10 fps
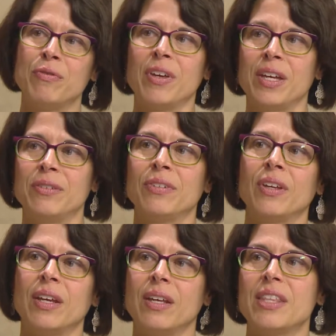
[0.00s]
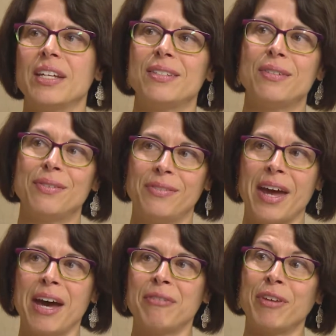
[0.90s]
event that's
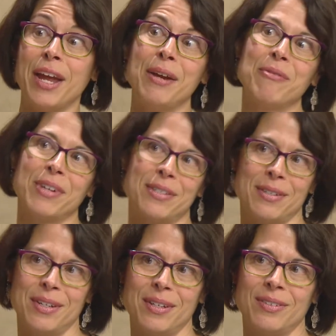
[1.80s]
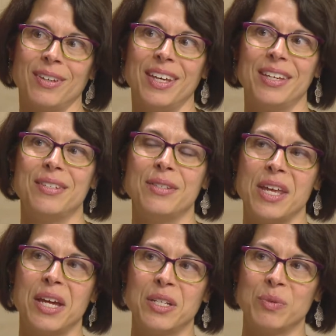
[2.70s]
staff and residents is
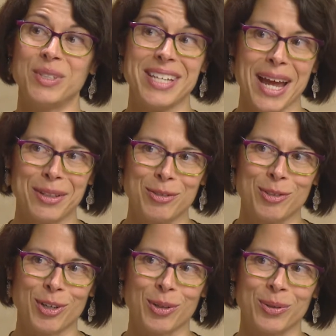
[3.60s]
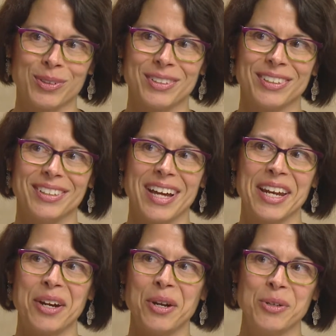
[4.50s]
the annual talent show. Good.
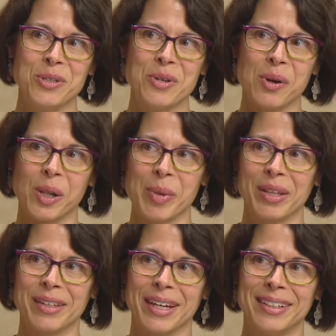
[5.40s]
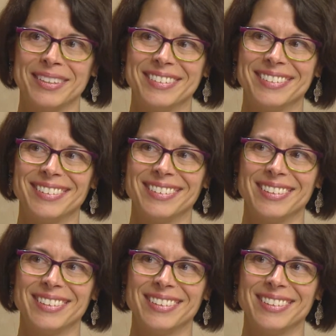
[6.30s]
And I know you know all about that. I do.